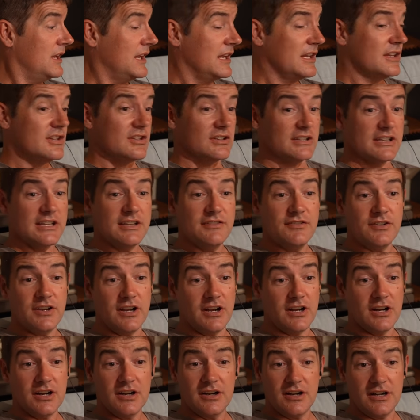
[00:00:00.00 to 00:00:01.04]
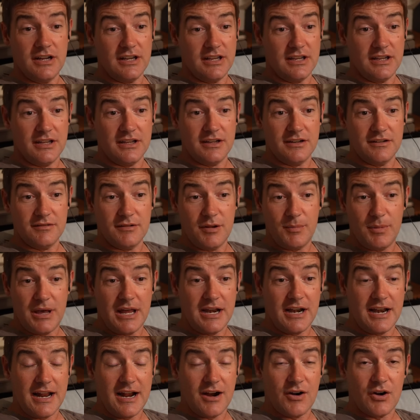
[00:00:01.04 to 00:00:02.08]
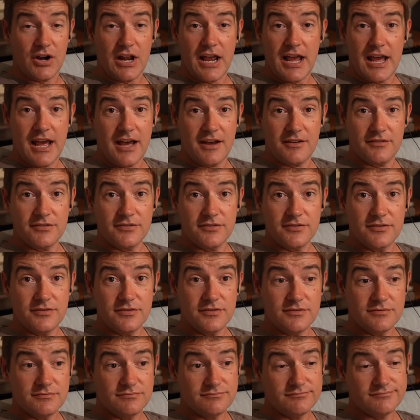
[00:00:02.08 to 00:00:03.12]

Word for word: need to leave here in about an hour and a half,